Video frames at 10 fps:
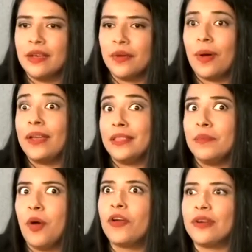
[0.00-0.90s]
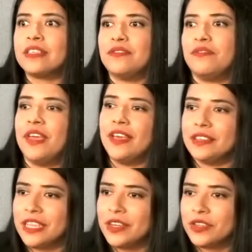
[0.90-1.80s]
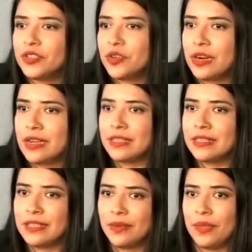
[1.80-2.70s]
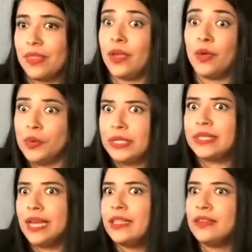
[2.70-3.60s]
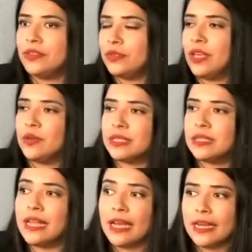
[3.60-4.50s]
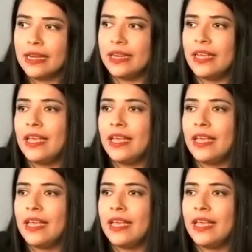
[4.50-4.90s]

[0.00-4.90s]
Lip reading: why democracy failed in Honduras with a coup d'etat in 2009.